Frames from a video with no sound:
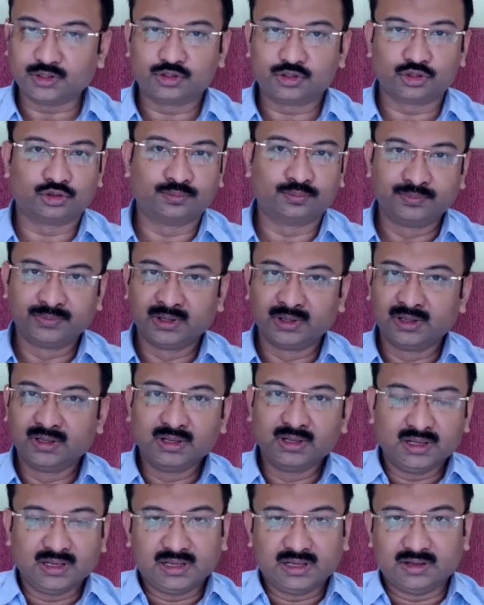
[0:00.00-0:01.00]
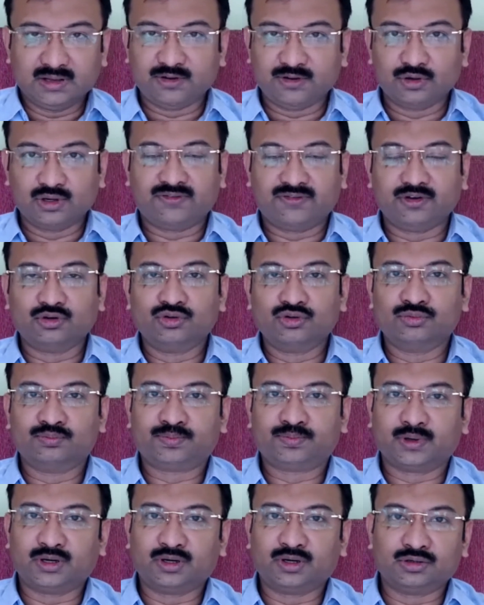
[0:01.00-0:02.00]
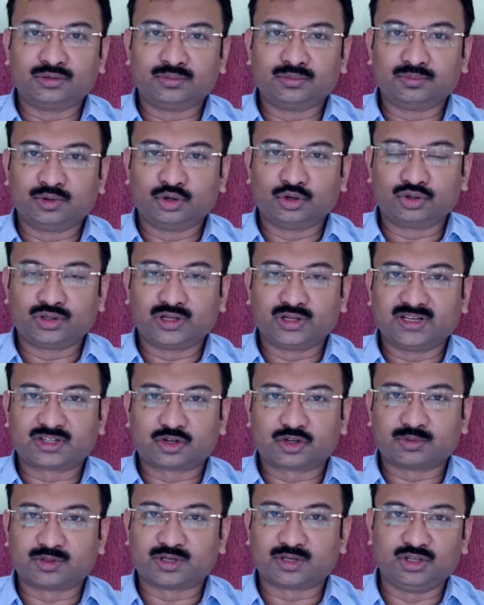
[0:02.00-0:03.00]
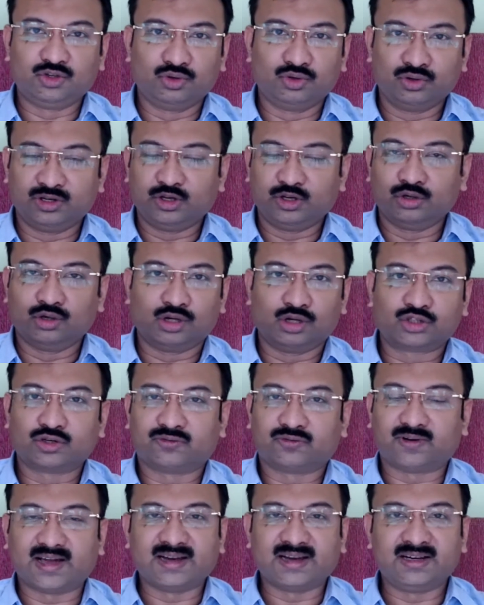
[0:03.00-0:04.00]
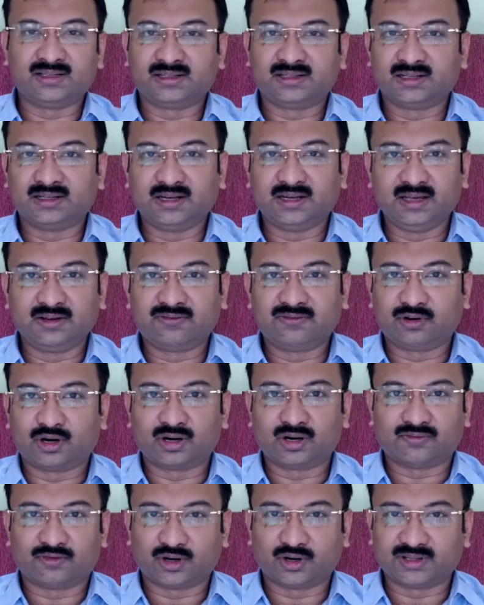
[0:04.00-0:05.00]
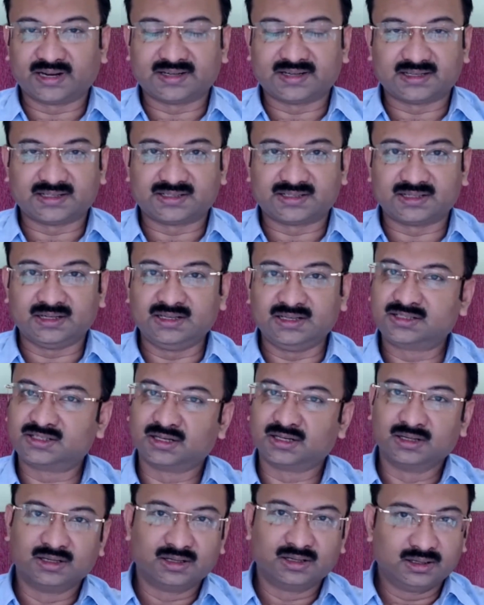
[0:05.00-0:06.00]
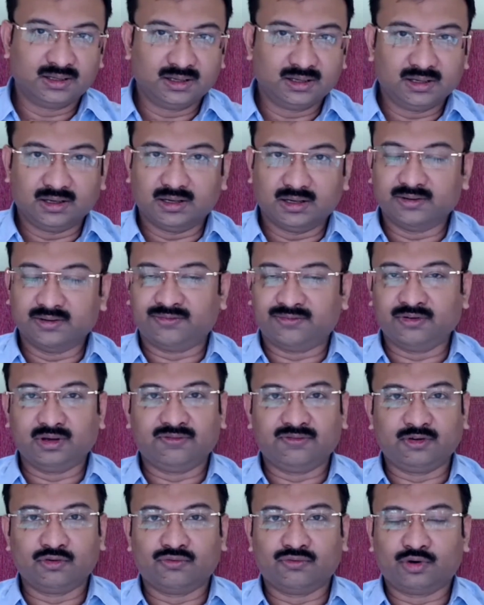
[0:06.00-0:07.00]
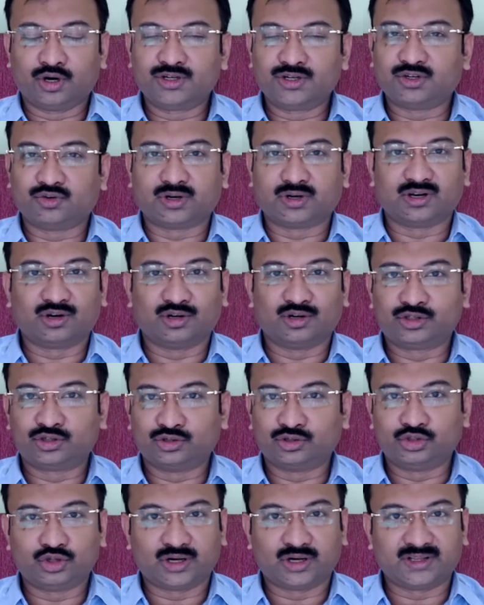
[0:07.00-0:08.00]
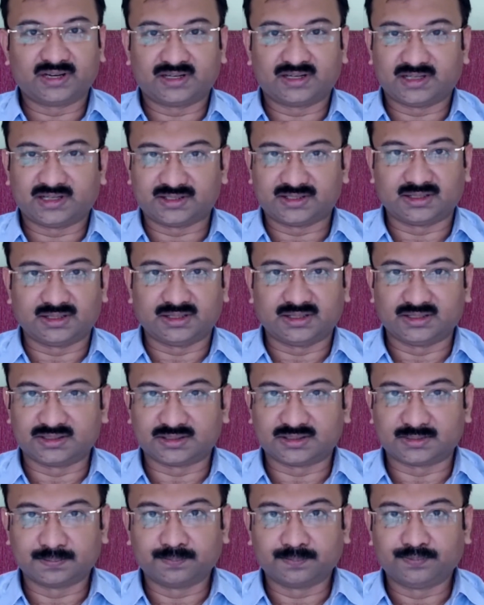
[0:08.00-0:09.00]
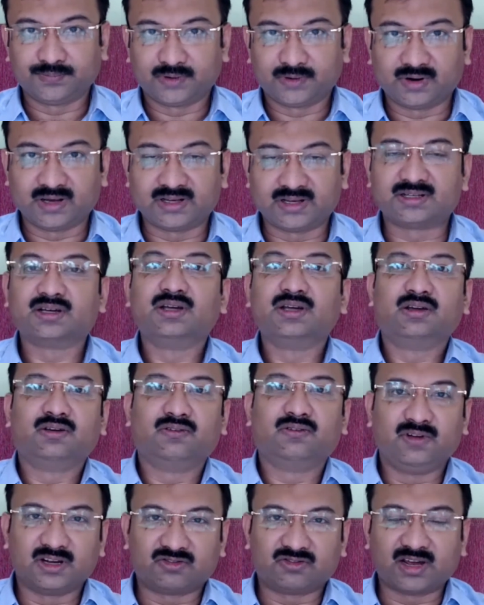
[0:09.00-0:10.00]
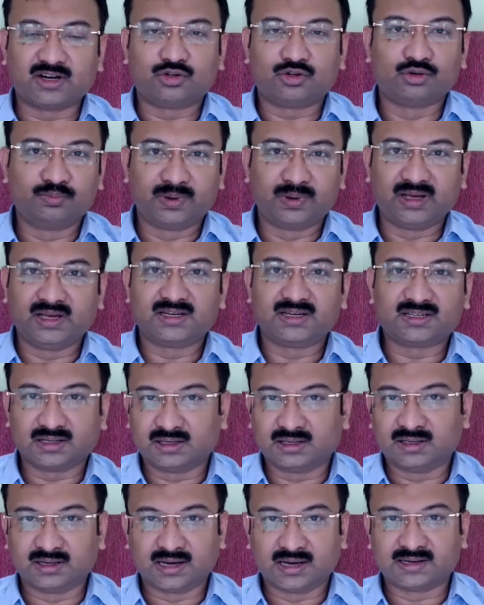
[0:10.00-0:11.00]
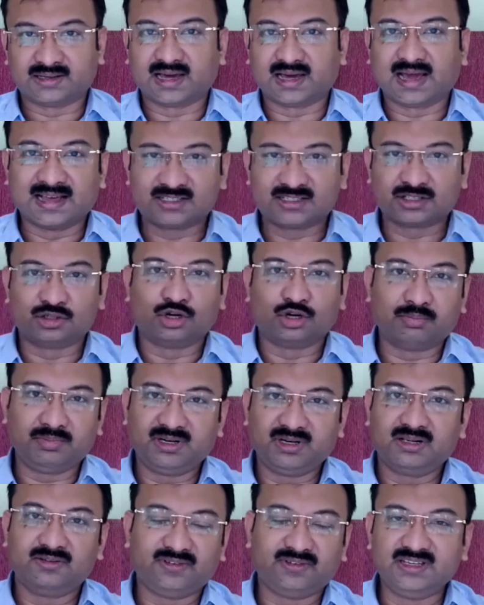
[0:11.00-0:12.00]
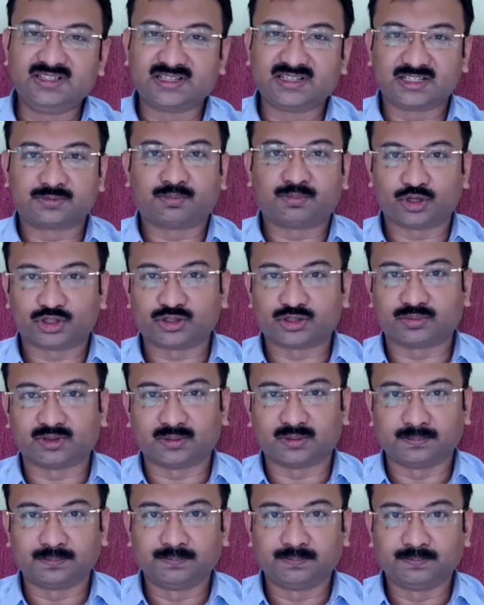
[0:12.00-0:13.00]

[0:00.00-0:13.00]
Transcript: So if you go to the description, you'll also find the link for that test series. If you want, you can also join that test series, right? We are trying to bring it at as nominal fees as possible,